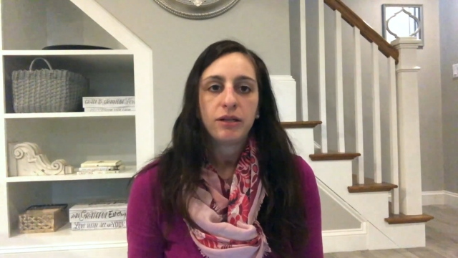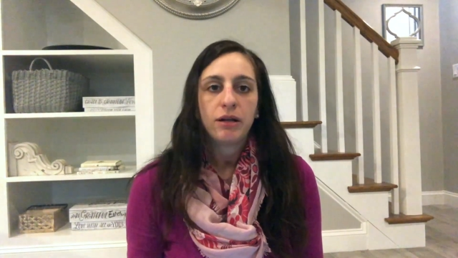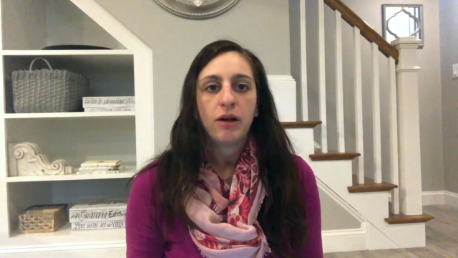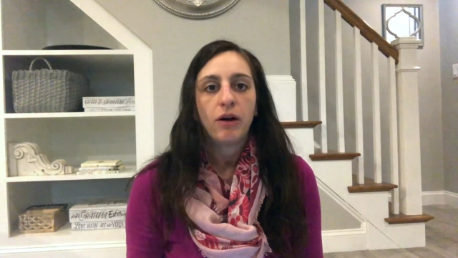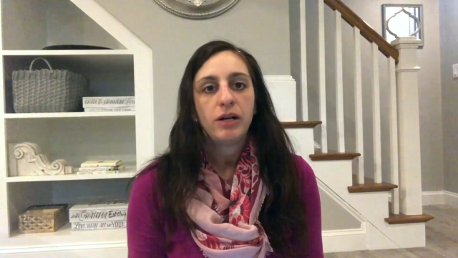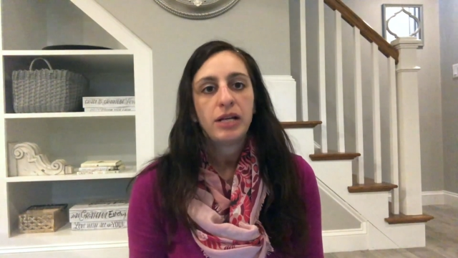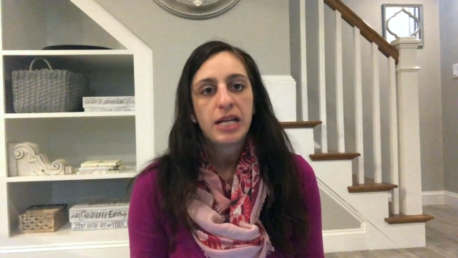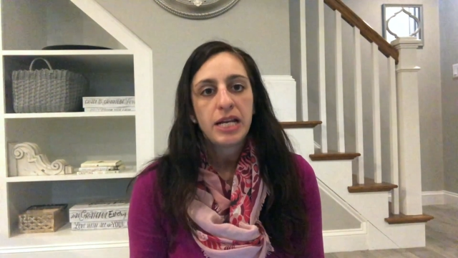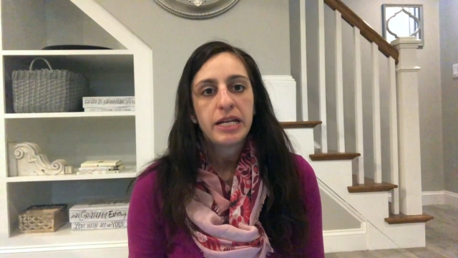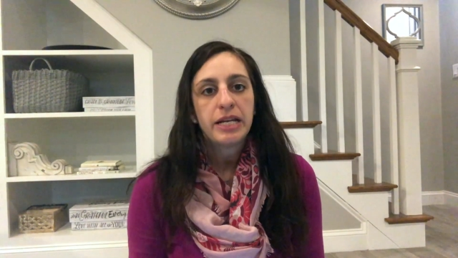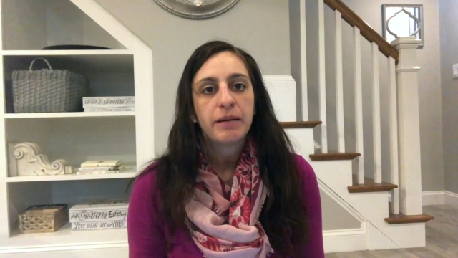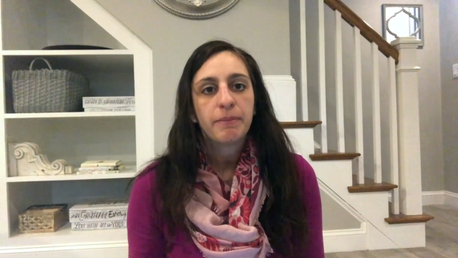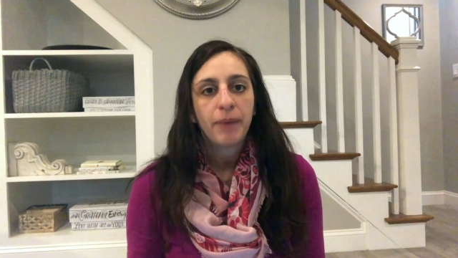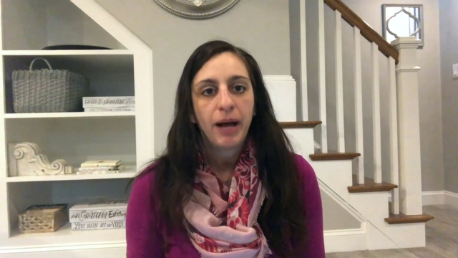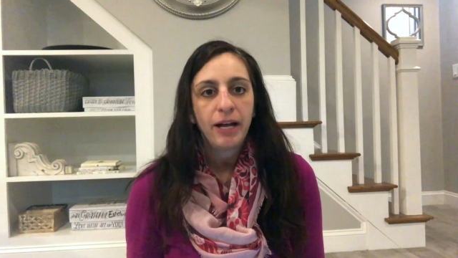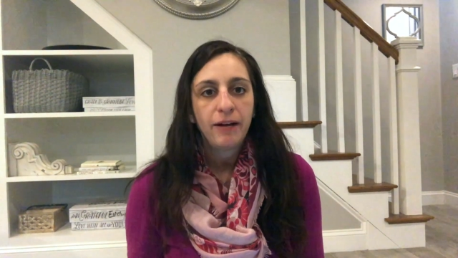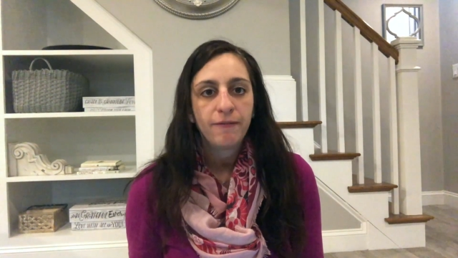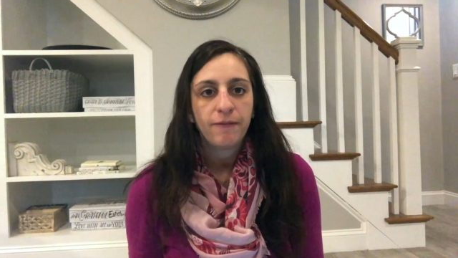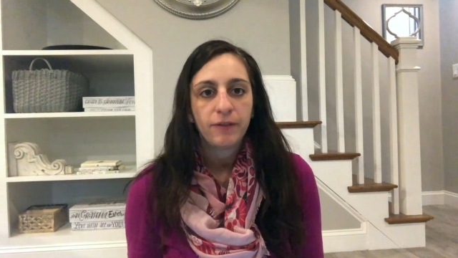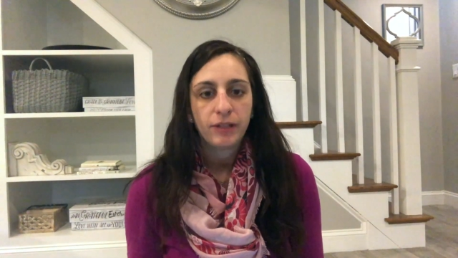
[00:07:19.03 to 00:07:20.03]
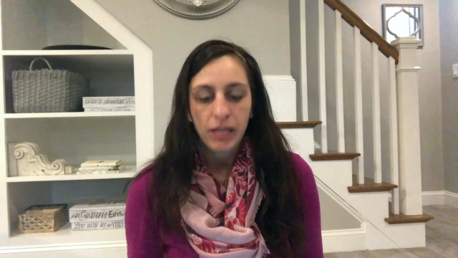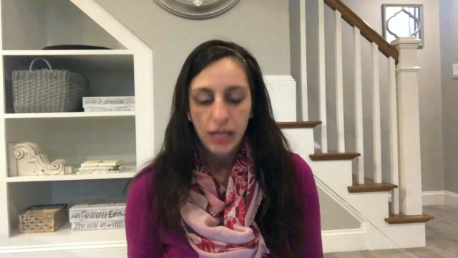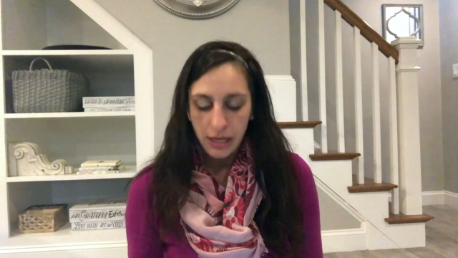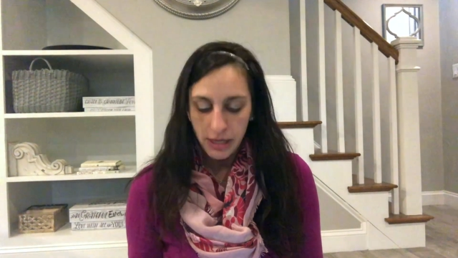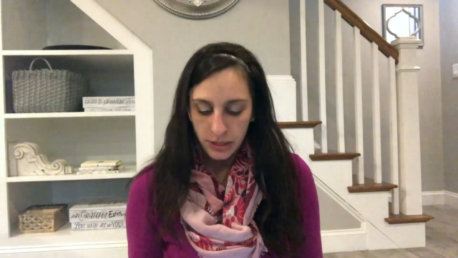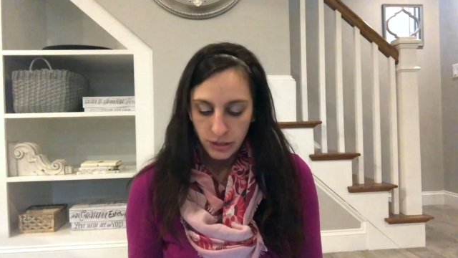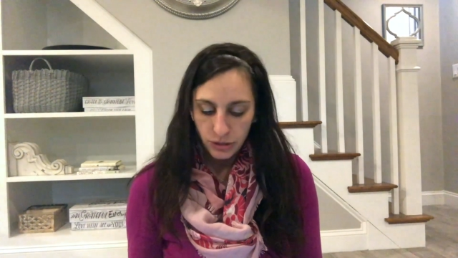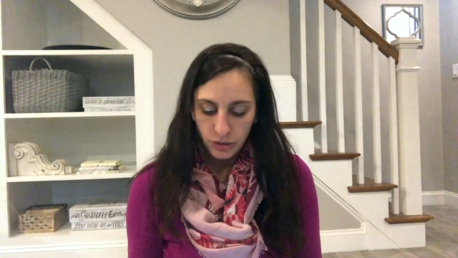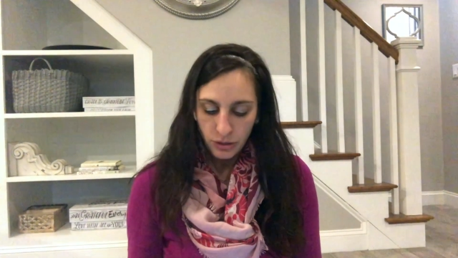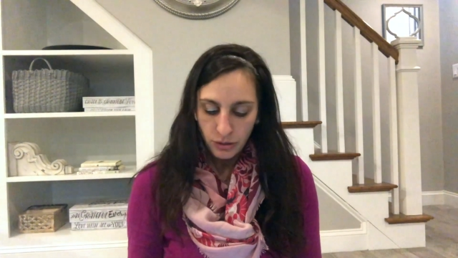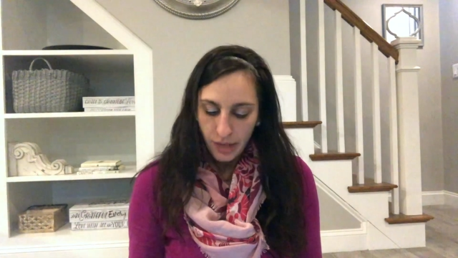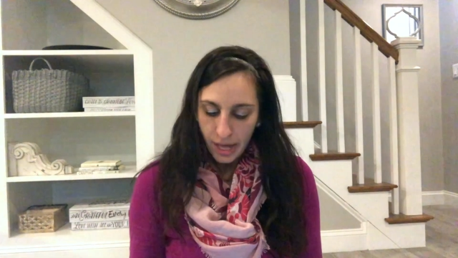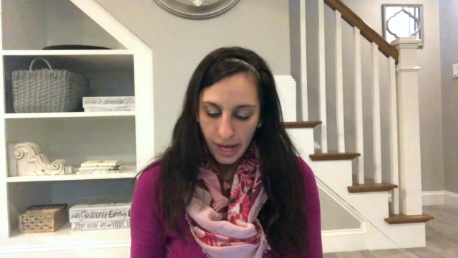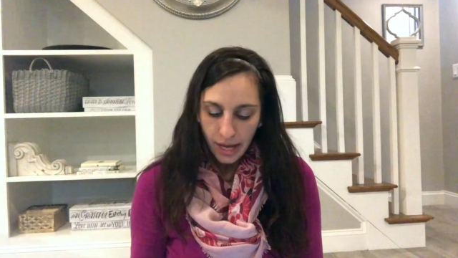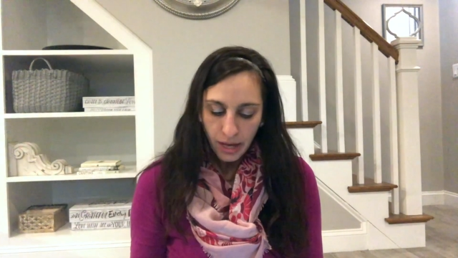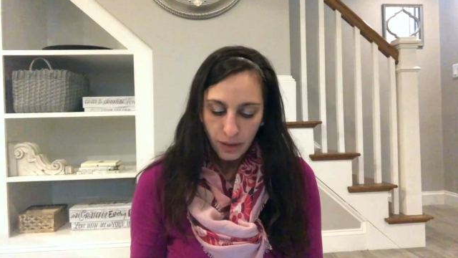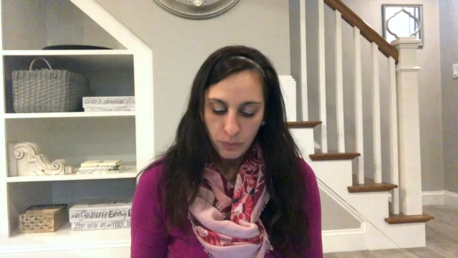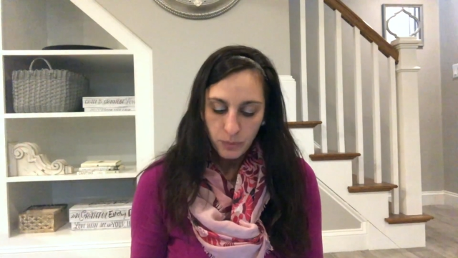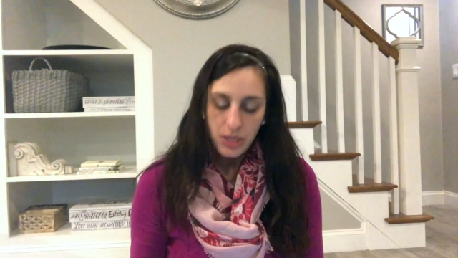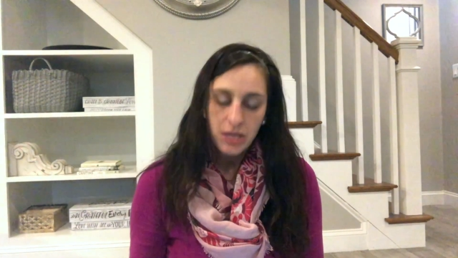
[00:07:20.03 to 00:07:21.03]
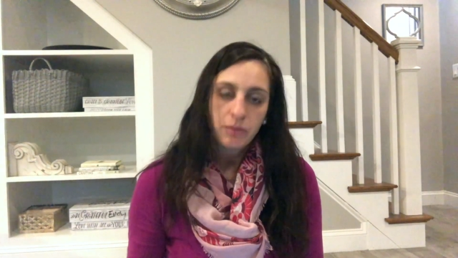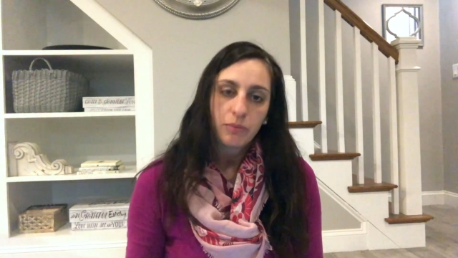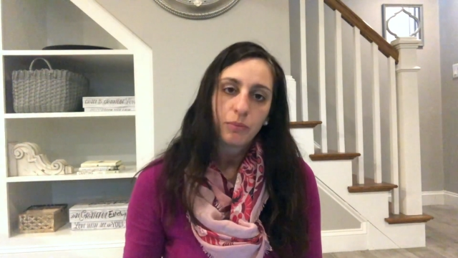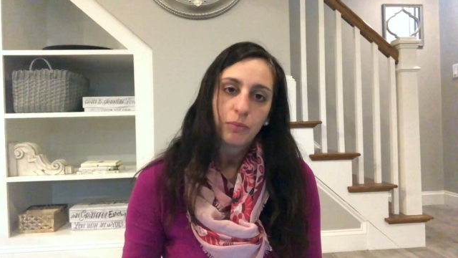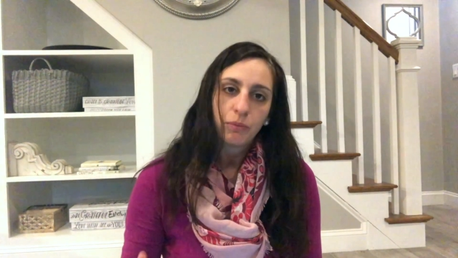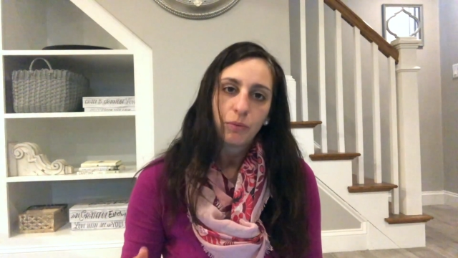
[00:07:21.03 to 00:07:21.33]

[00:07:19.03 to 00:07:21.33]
on eating mindfully, so that we